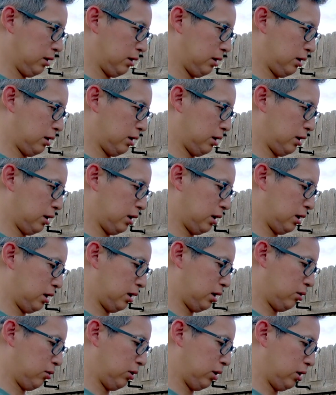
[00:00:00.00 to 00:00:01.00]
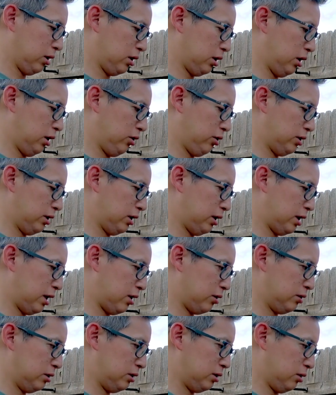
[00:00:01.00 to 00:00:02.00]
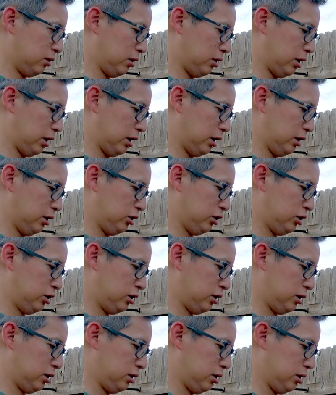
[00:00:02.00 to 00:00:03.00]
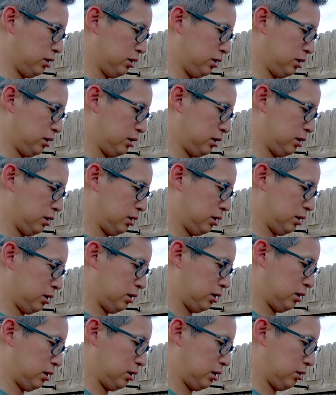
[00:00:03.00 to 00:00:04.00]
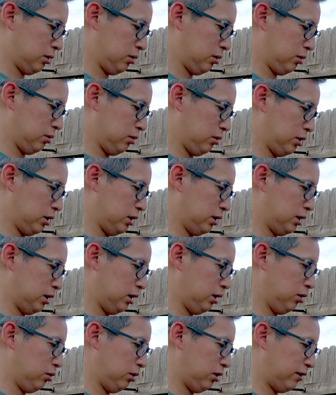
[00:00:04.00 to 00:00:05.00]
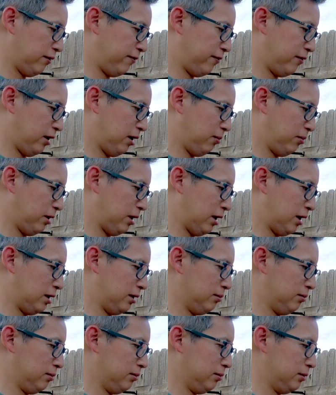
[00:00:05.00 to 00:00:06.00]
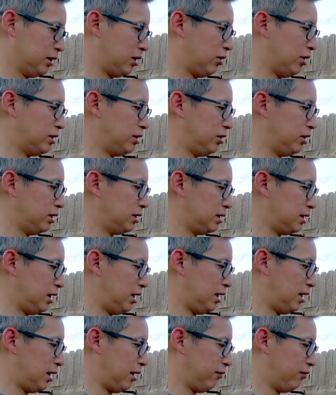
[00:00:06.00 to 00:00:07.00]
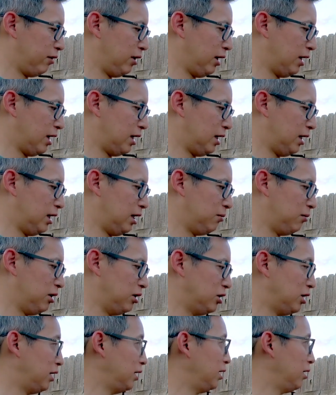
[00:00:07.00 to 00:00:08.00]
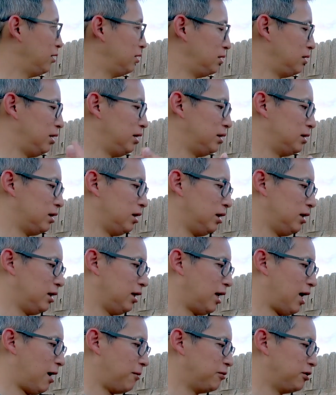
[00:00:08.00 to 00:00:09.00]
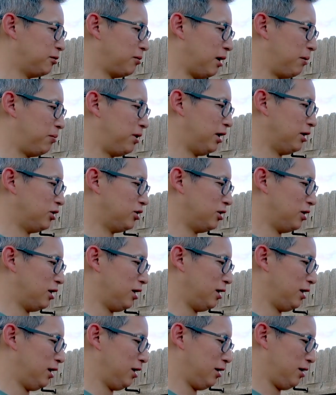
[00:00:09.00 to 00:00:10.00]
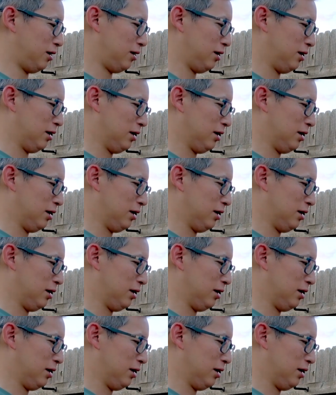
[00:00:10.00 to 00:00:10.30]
We aren't going to use the cloud storage. We'll continue with the free plan. So as you can see, I've already got an image on here. It's already started to capture my picture on here.